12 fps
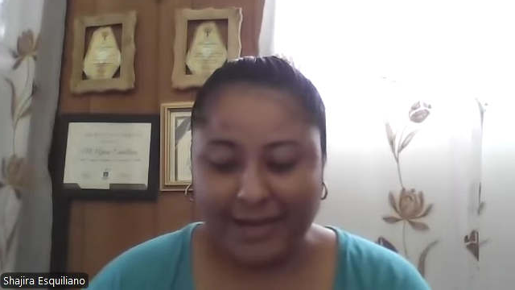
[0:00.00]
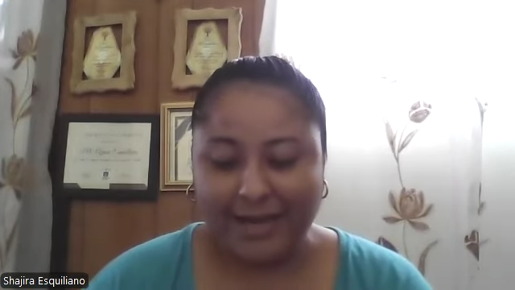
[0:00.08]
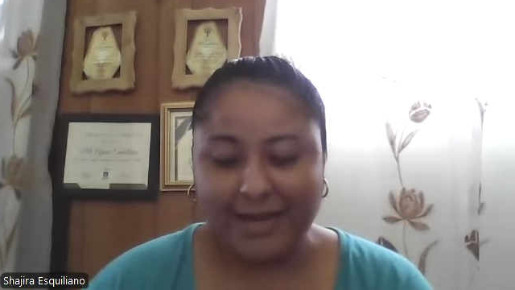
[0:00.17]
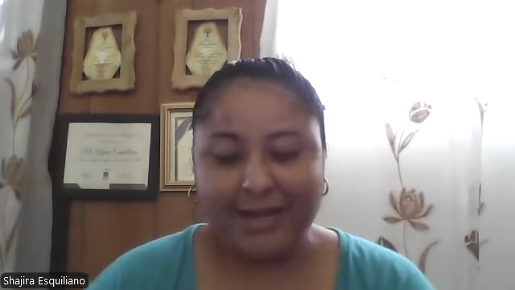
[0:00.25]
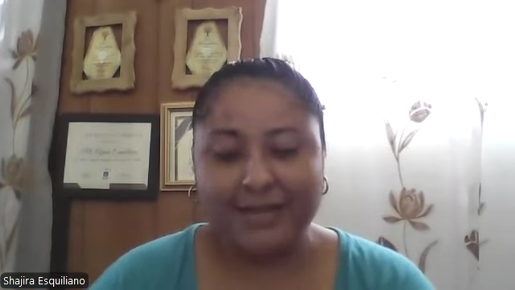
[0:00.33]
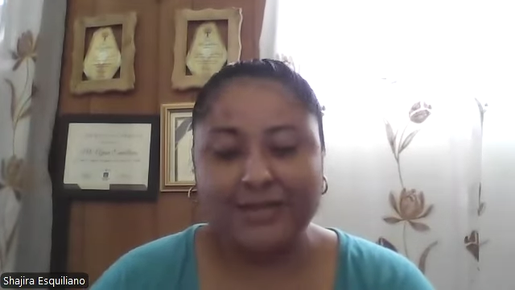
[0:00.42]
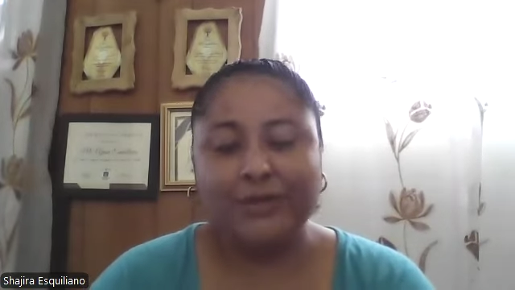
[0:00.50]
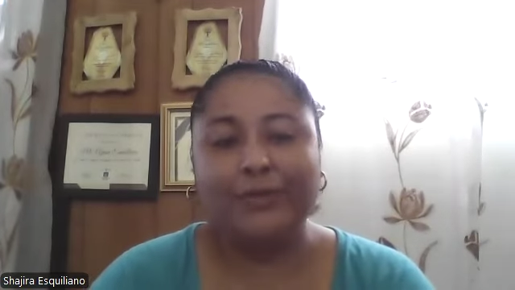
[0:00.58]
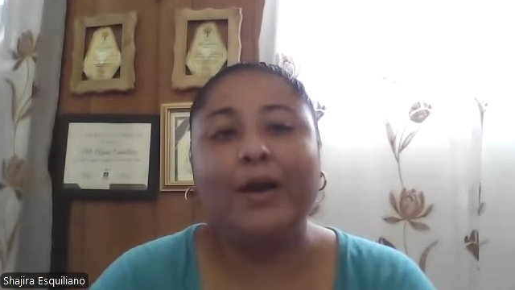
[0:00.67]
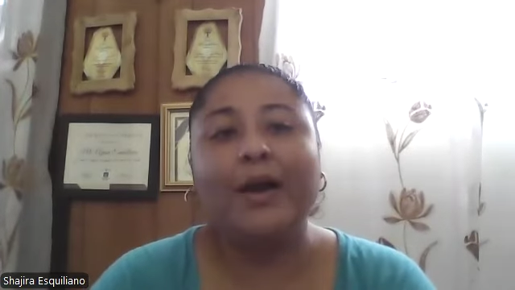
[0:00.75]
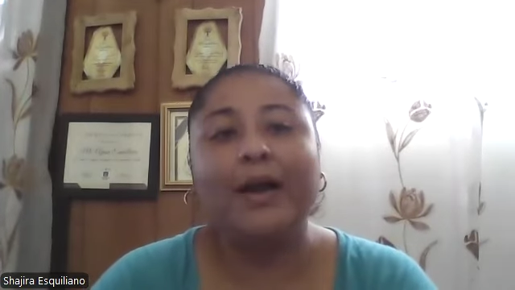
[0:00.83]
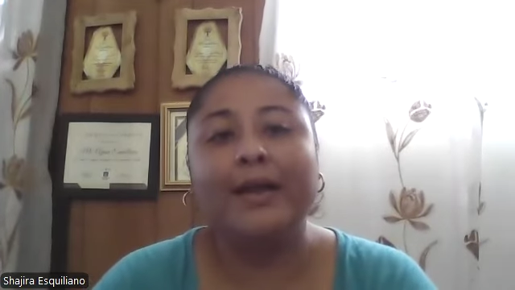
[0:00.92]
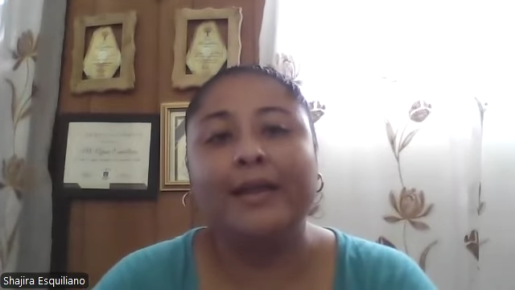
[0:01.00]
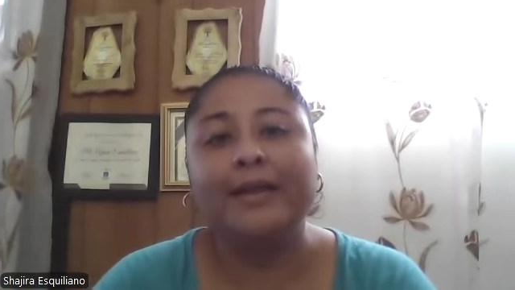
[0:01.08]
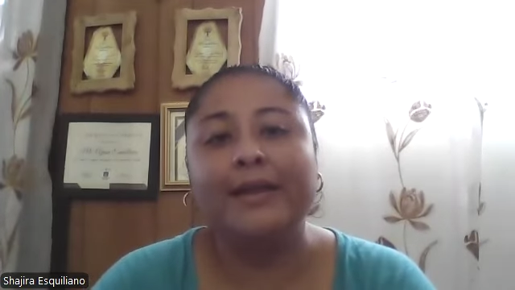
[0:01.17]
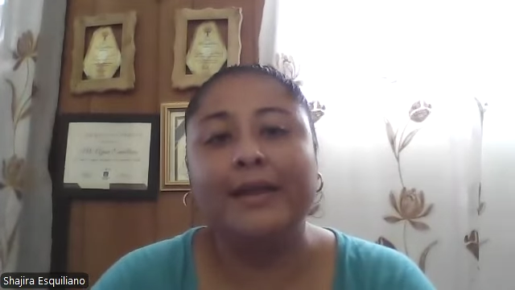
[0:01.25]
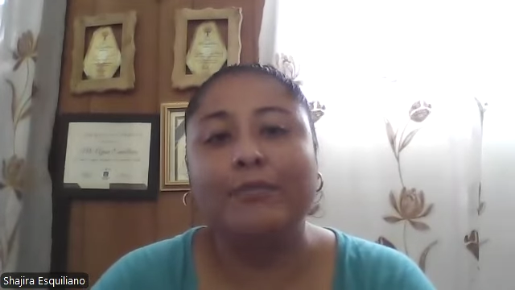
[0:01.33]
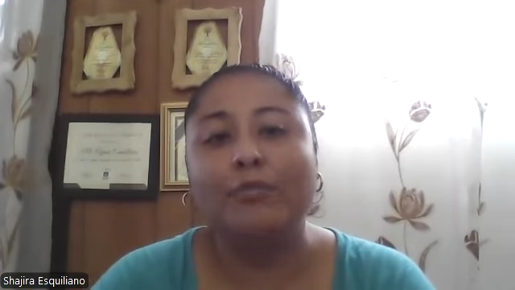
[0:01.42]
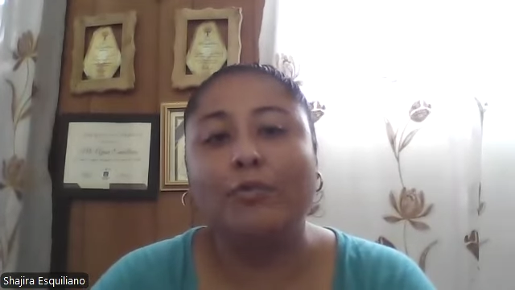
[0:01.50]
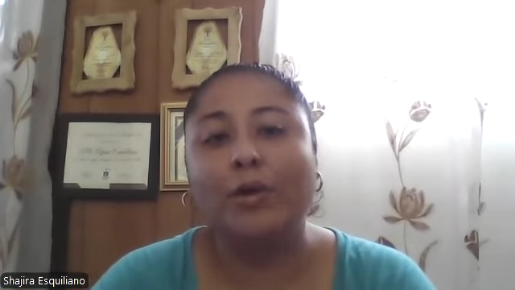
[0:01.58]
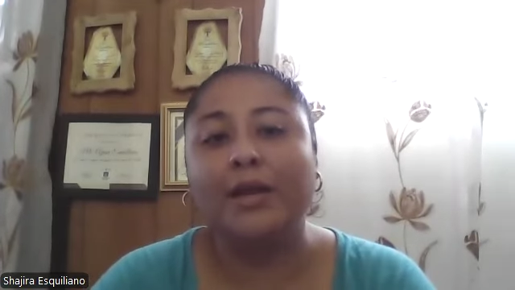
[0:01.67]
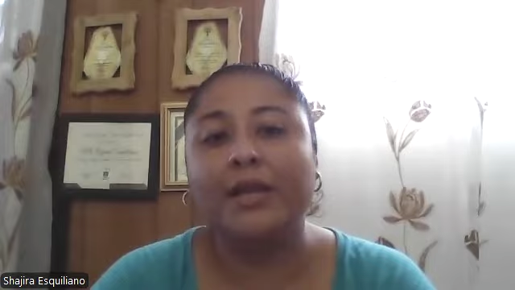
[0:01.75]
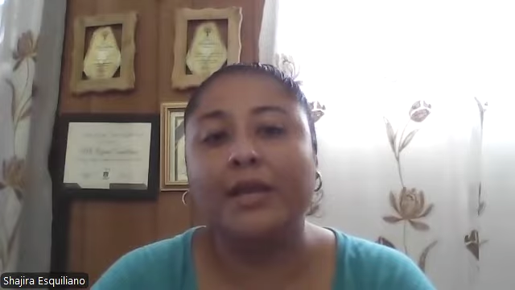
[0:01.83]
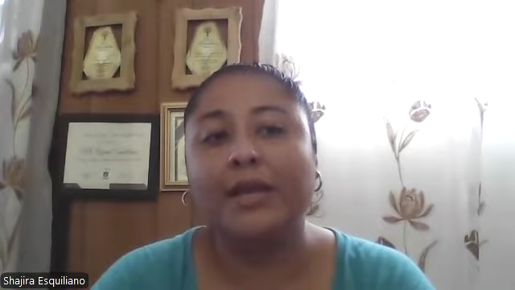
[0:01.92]
that you had them
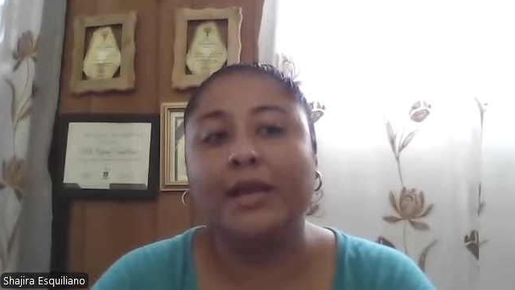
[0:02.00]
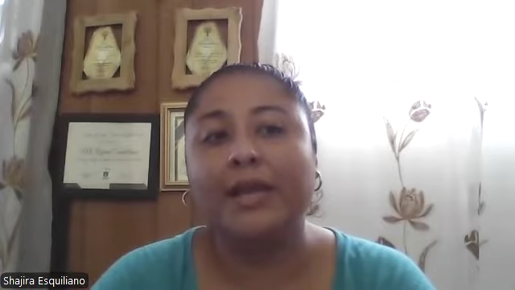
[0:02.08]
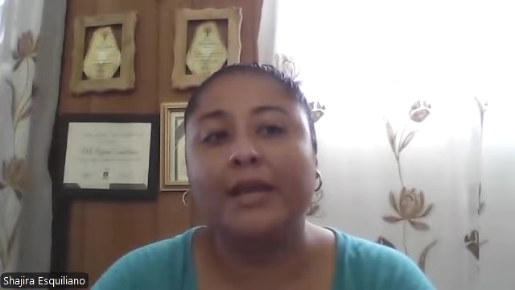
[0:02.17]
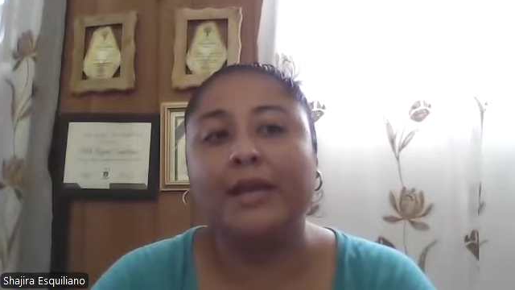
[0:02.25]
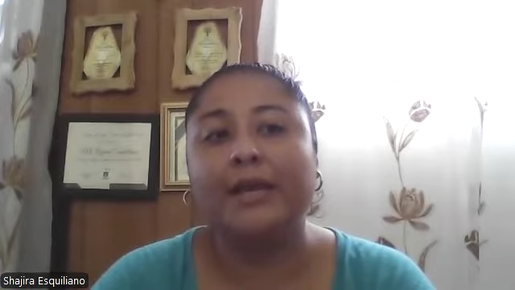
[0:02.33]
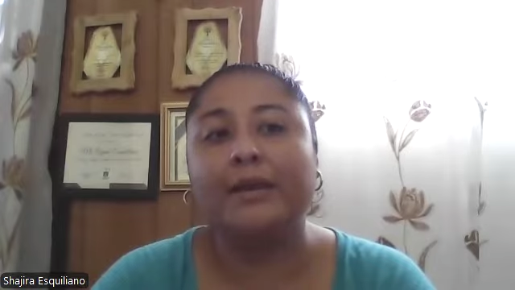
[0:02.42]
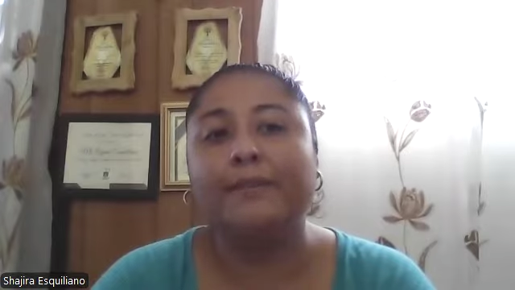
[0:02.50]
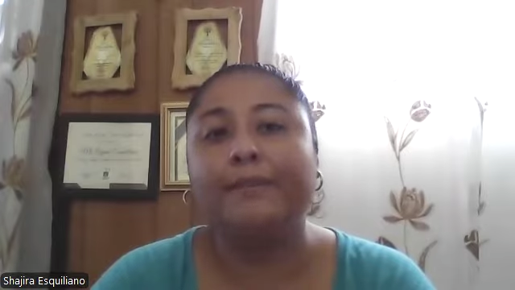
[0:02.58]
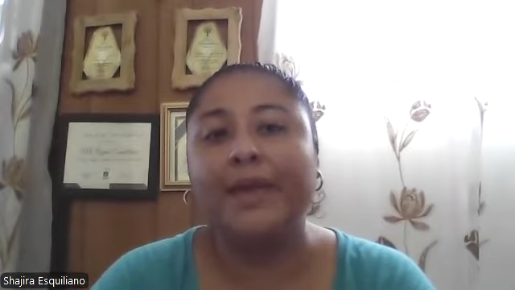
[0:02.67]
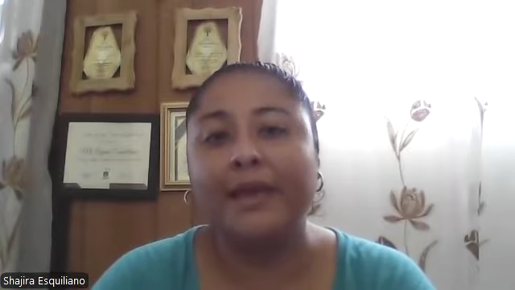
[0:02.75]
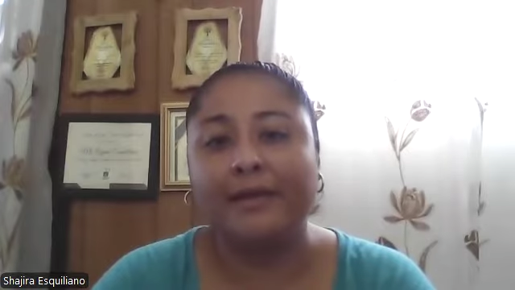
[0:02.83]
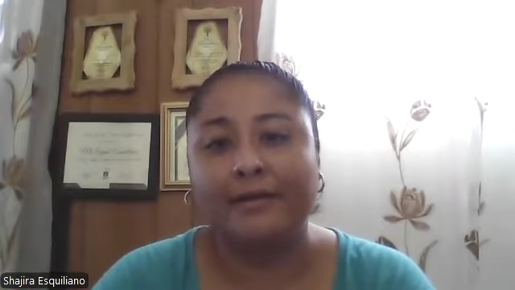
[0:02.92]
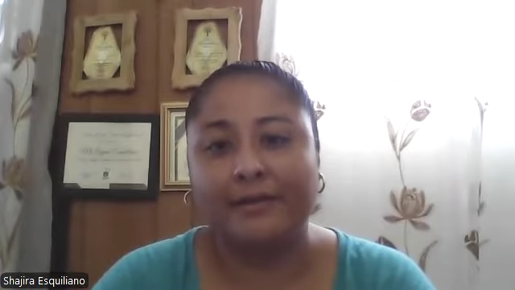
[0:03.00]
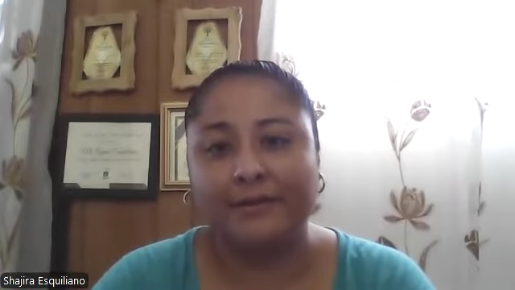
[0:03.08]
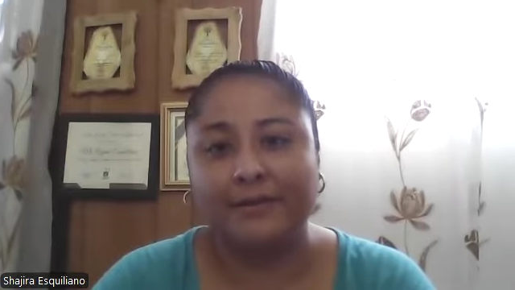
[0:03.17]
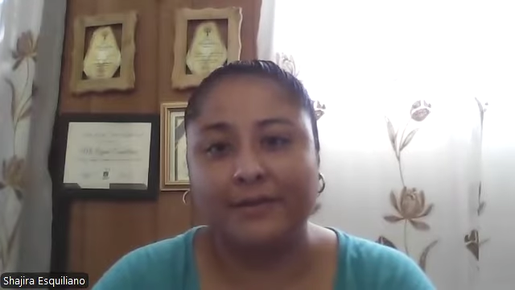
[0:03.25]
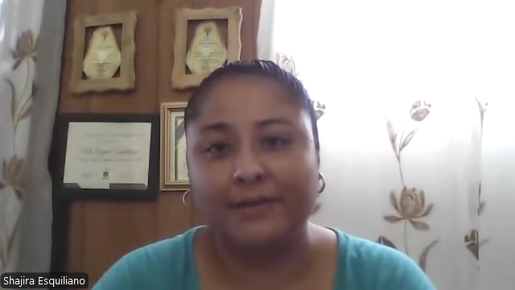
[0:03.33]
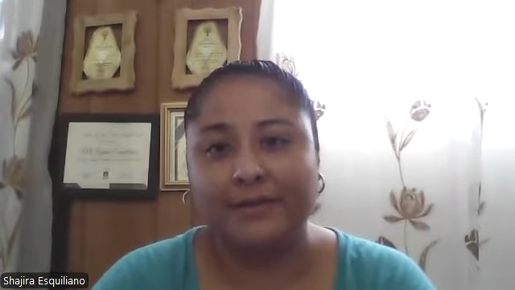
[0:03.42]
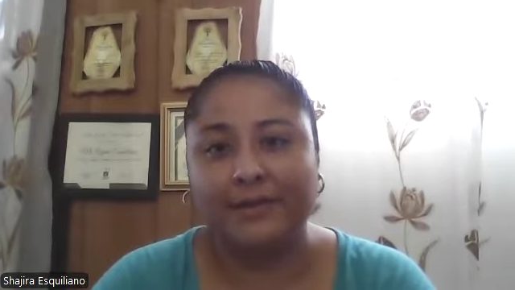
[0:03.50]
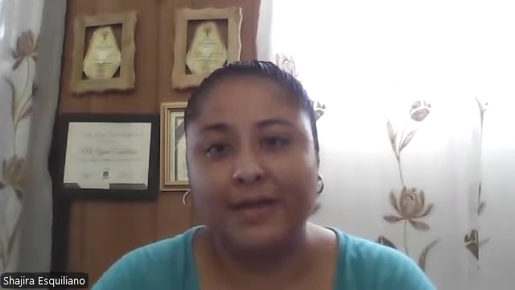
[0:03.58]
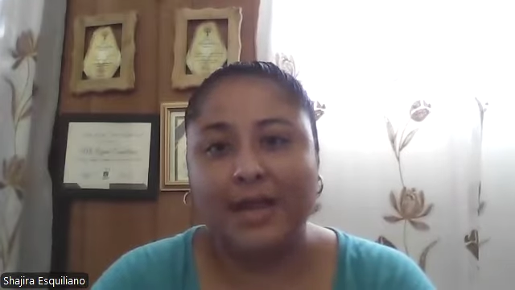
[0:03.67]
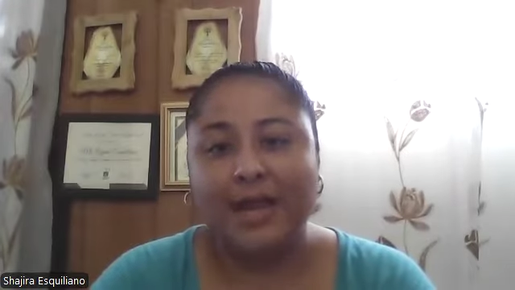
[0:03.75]
working in pairs.